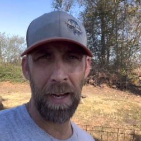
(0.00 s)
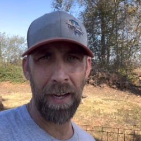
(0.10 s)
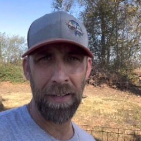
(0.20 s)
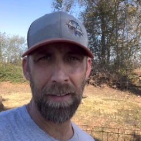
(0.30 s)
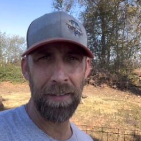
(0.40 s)

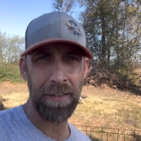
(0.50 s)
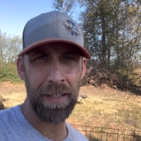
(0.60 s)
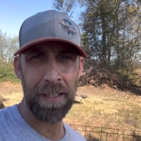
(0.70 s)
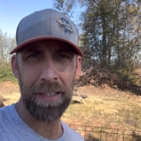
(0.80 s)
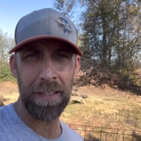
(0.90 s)
I
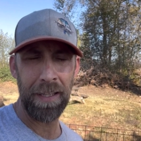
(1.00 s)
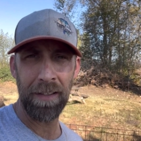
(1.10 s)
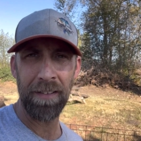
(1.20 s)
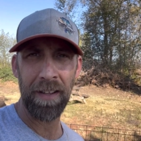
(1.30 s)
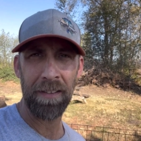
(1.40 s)
didn't
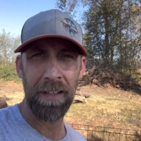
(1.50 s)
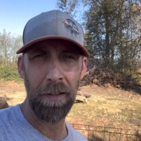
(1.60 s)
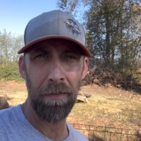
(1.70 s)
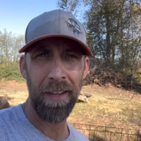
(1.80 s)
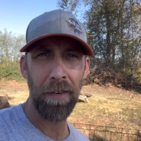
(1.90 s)
need
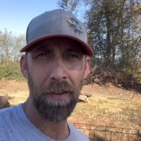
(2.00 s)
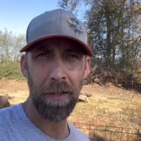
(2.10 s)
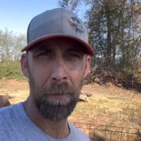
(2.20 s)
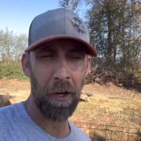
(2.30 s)
16 feet of it, to be